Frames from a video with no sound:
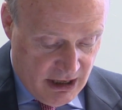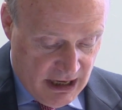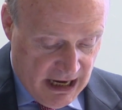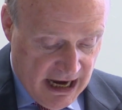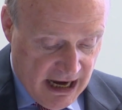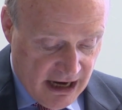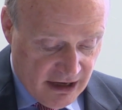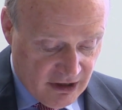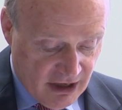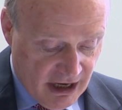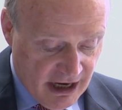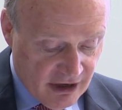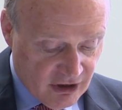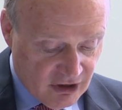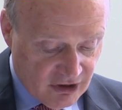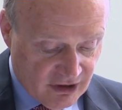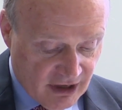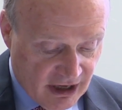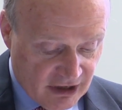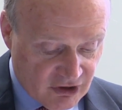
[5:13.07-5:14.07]
And
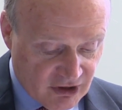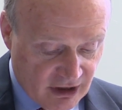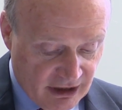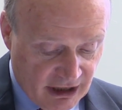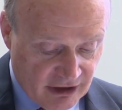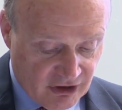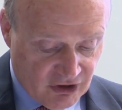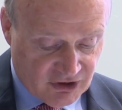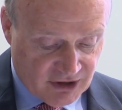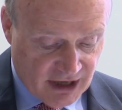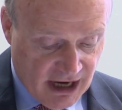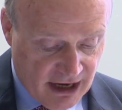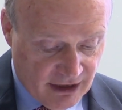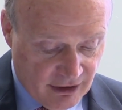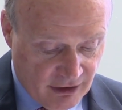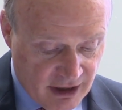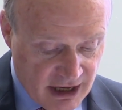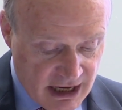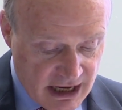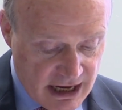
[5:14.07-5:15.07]
I certainly
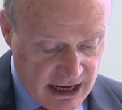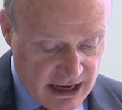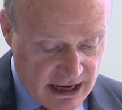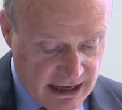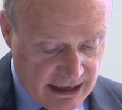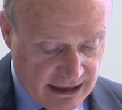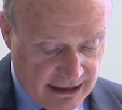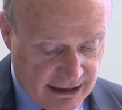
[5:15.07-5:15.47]
understand the